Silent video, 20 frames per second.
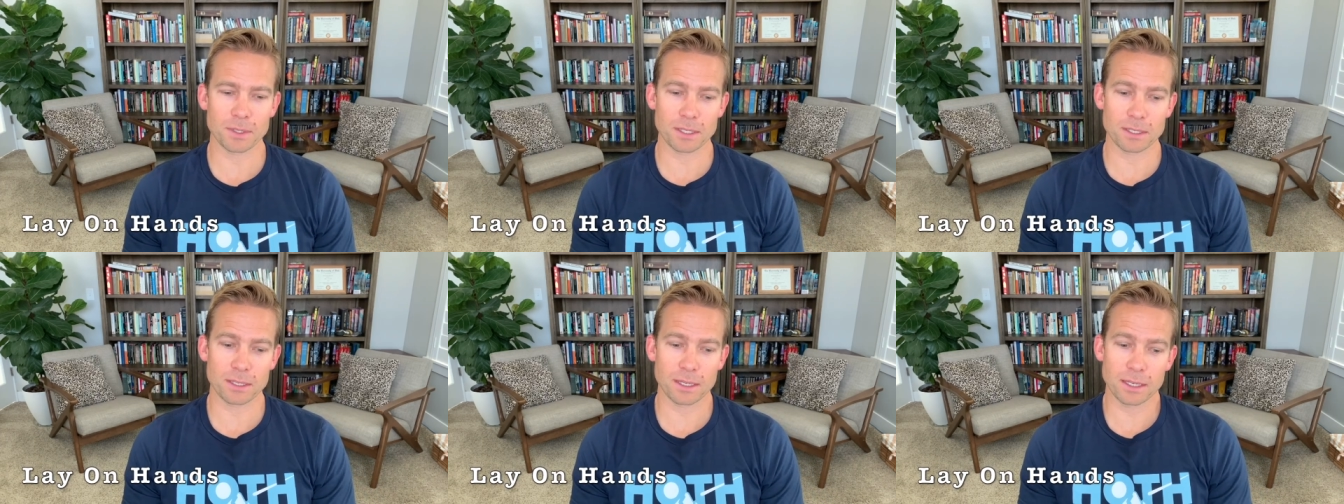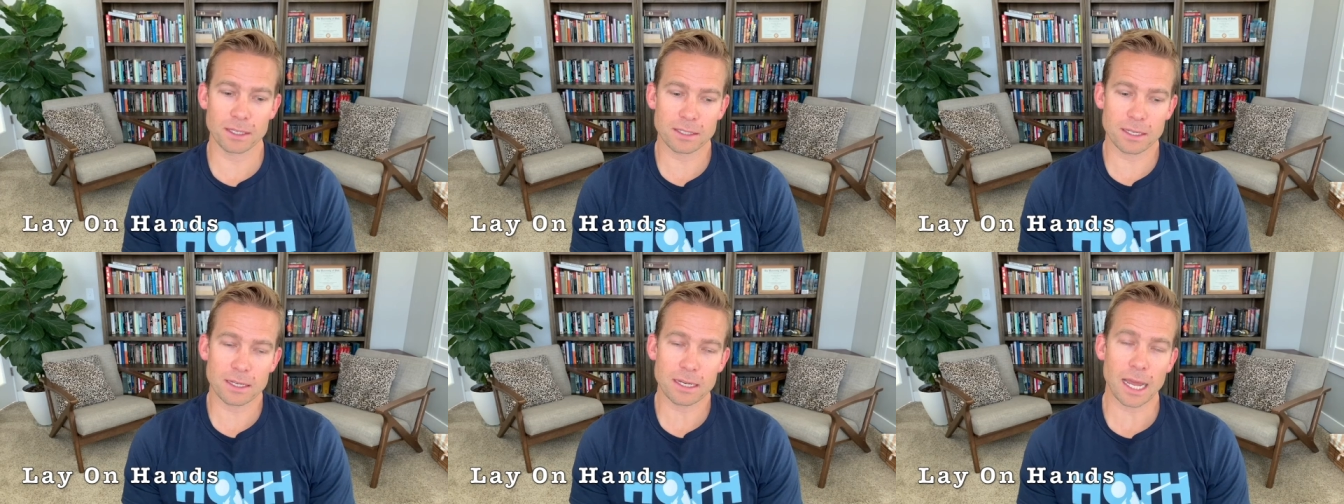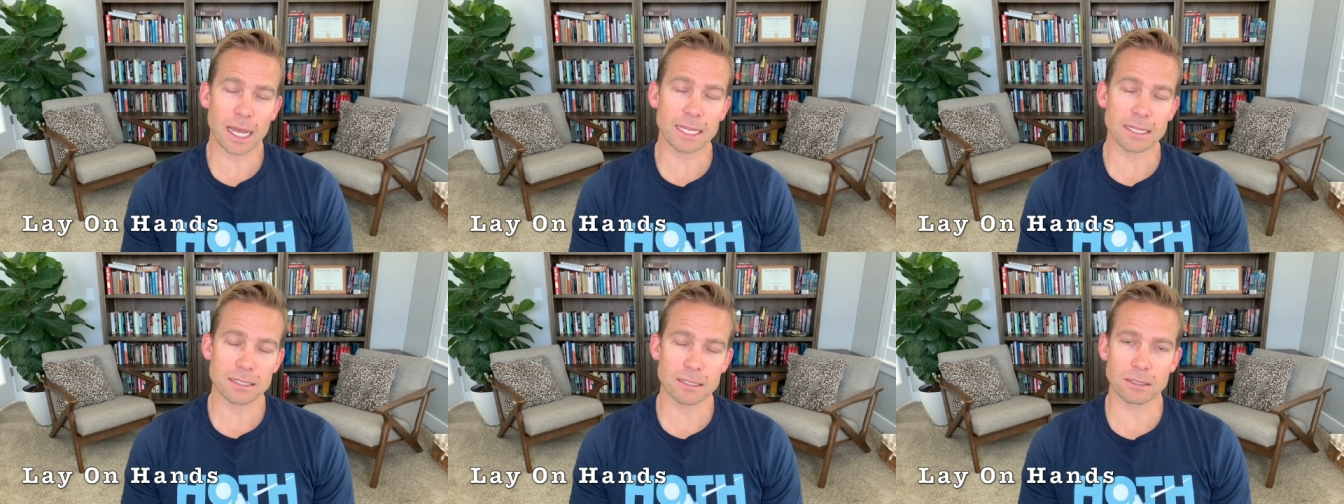is a
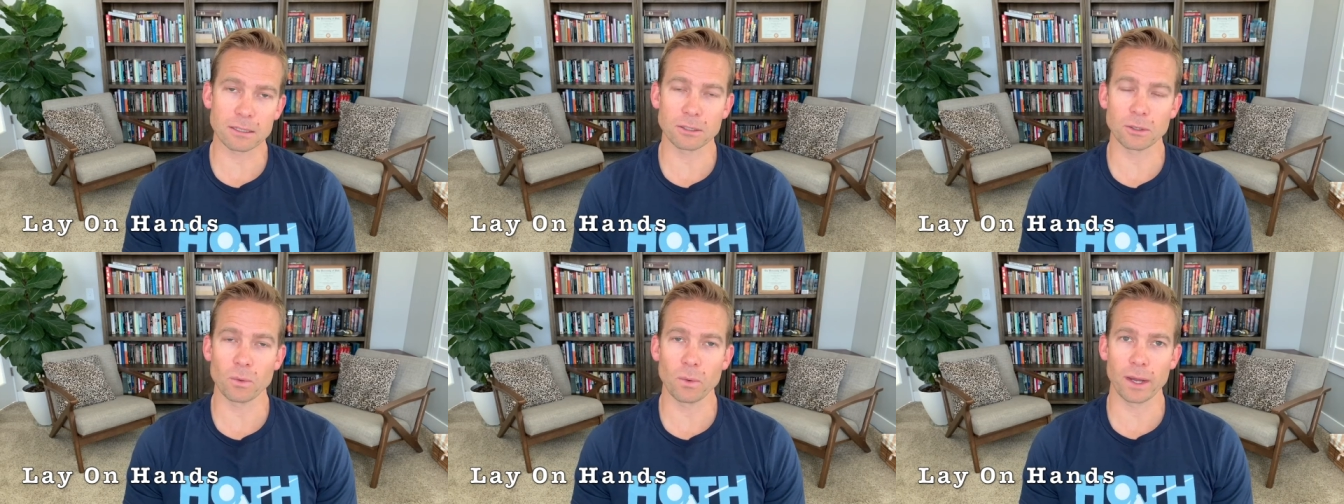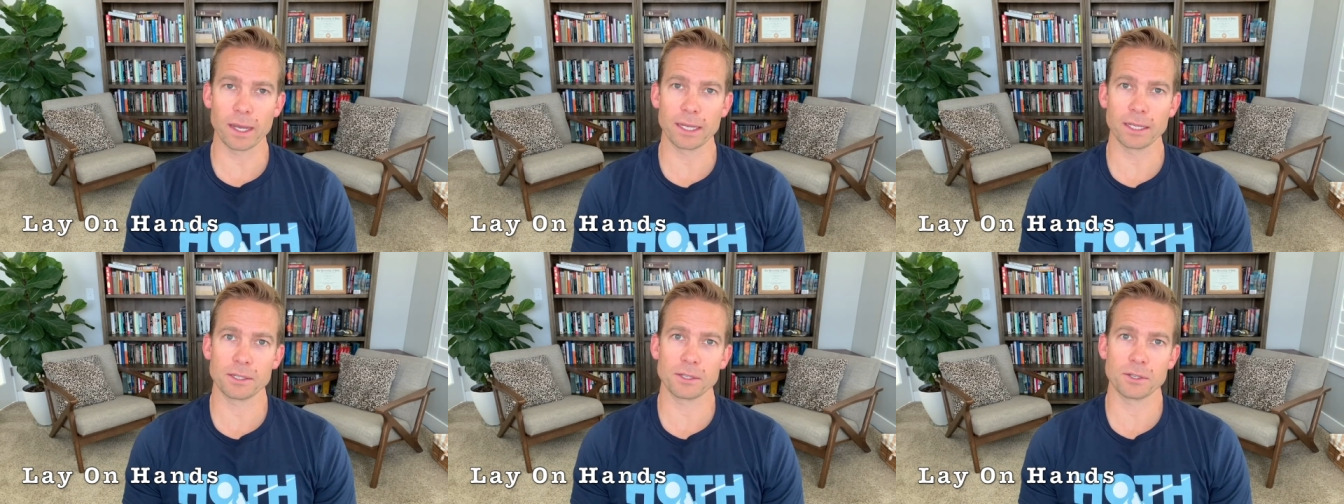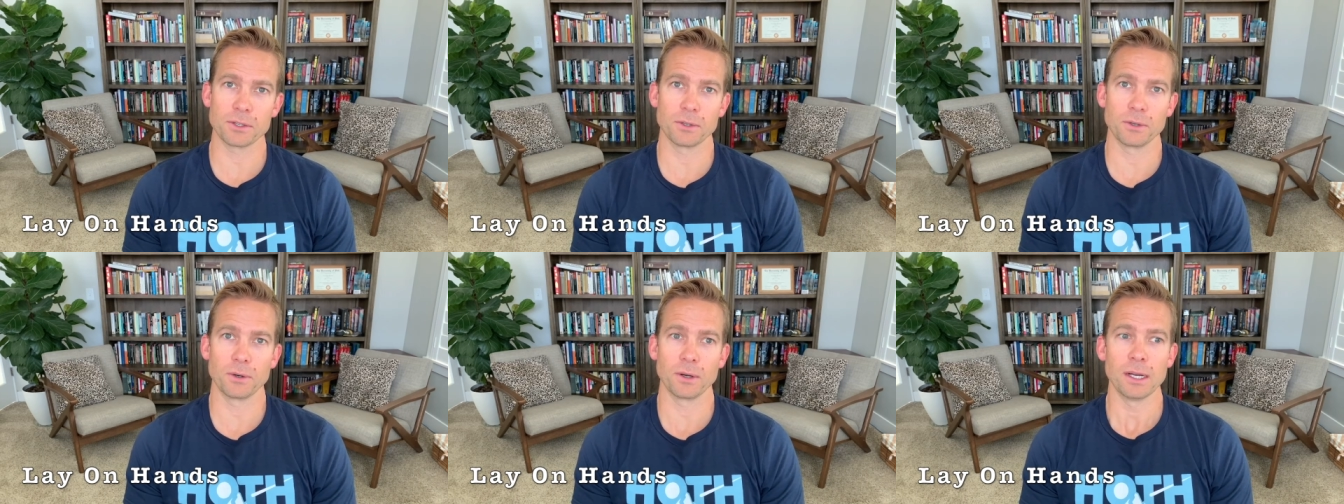nice little way
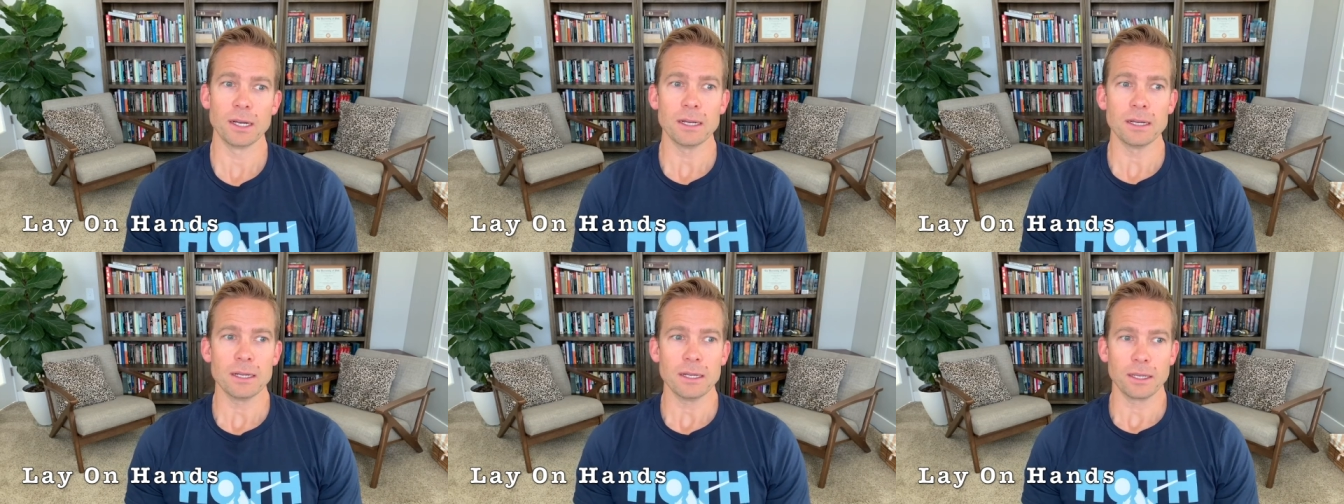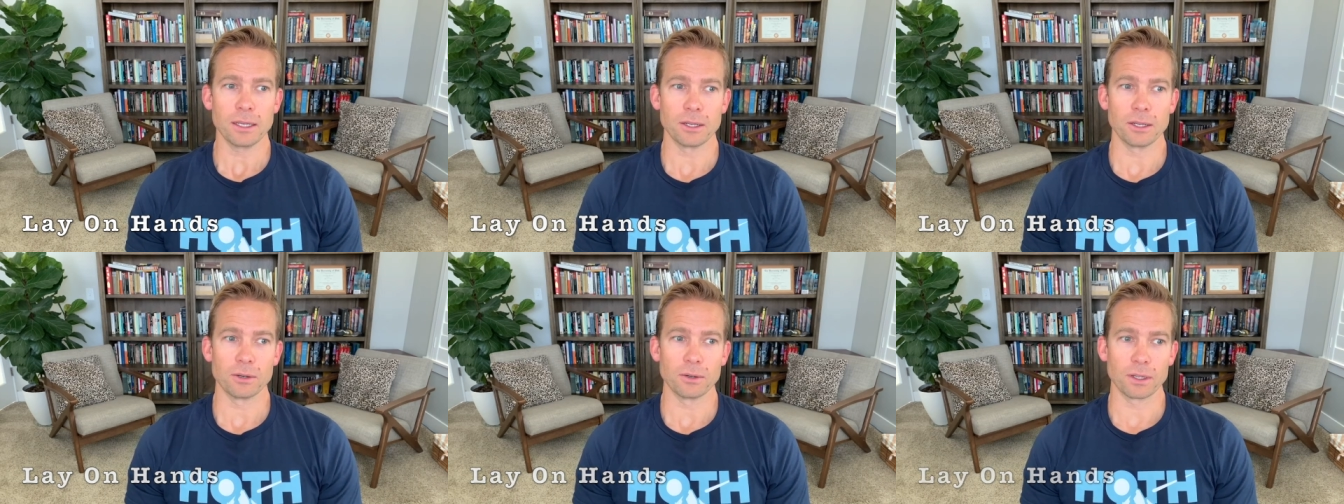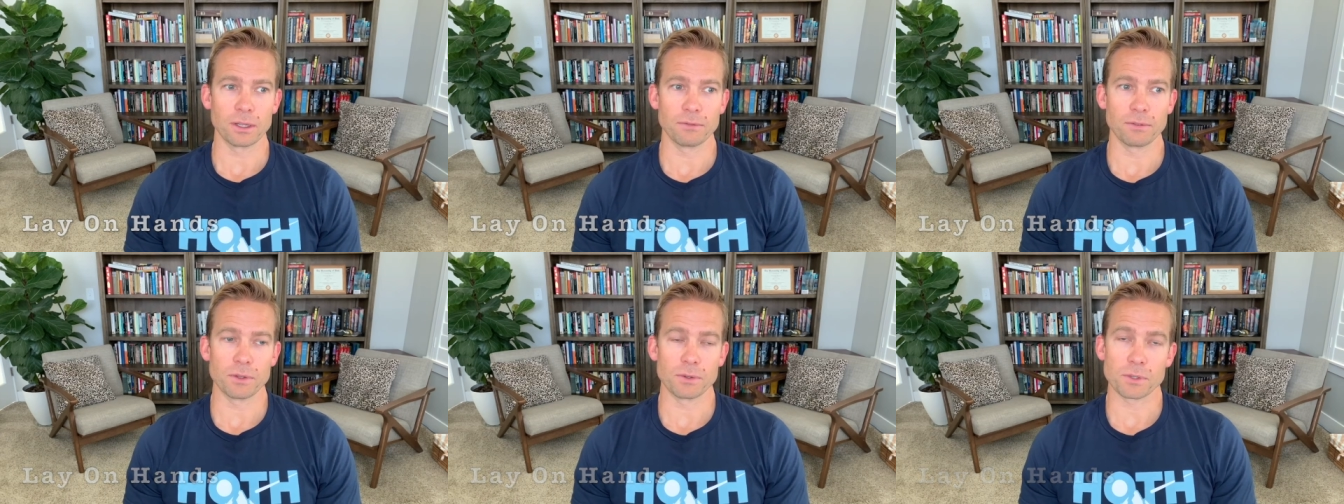to, you know,
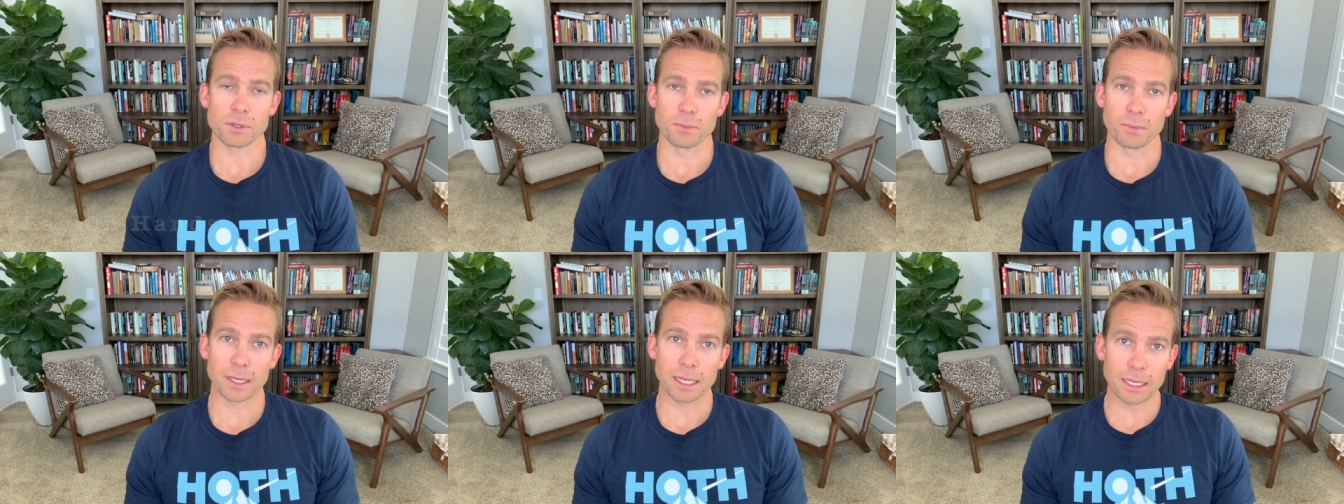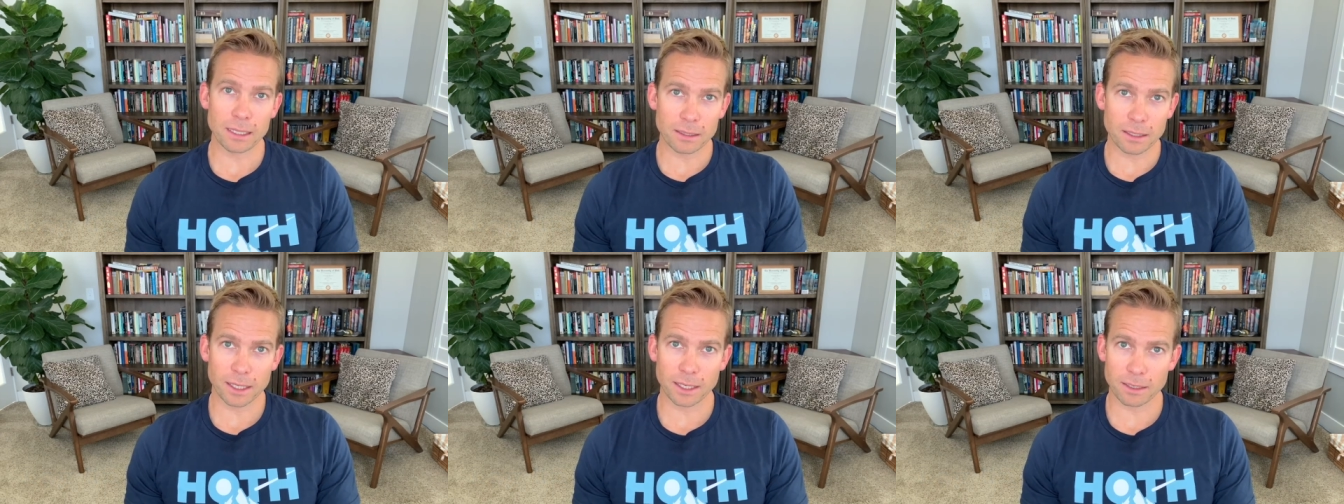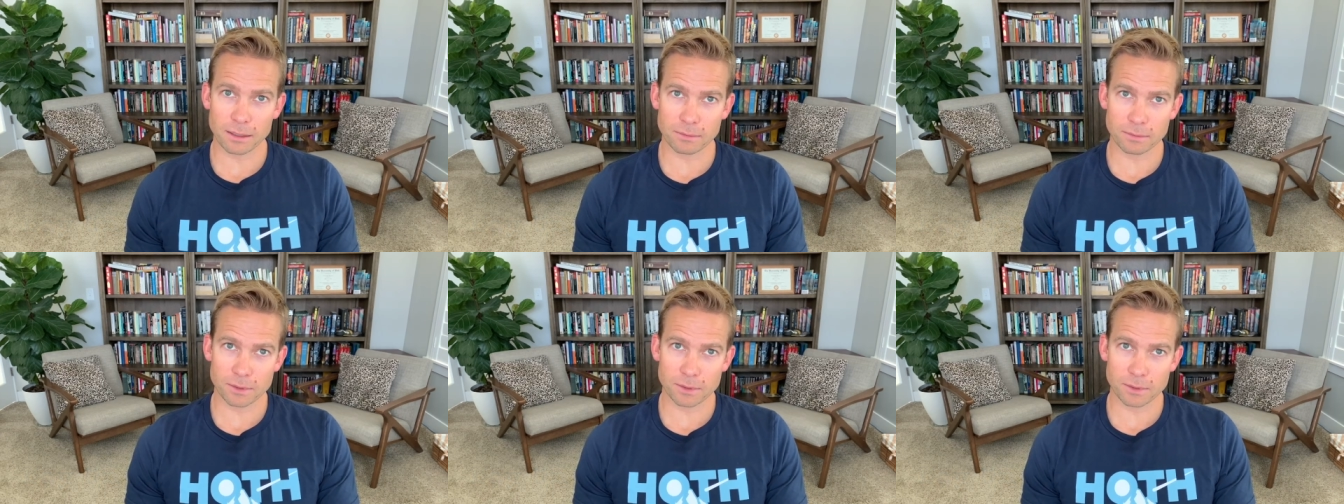give you some healing.